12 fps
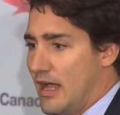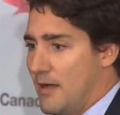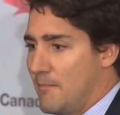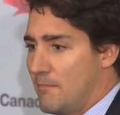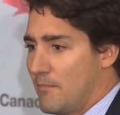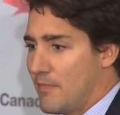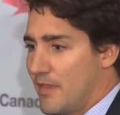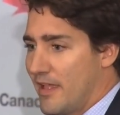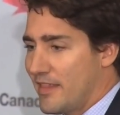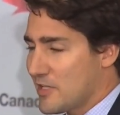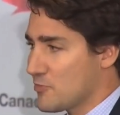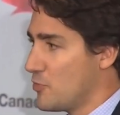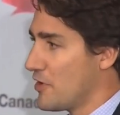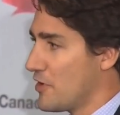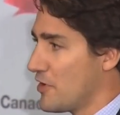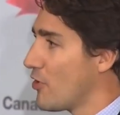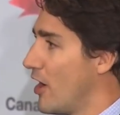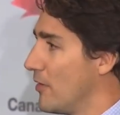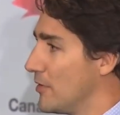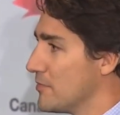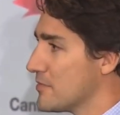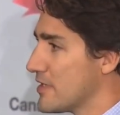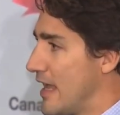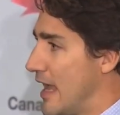Um, and that's one of the
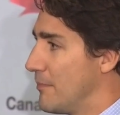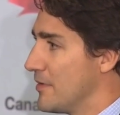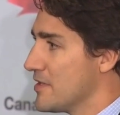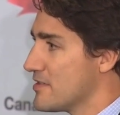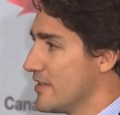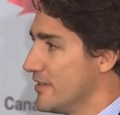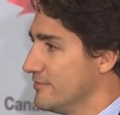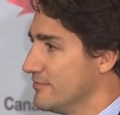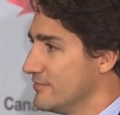problems that happens in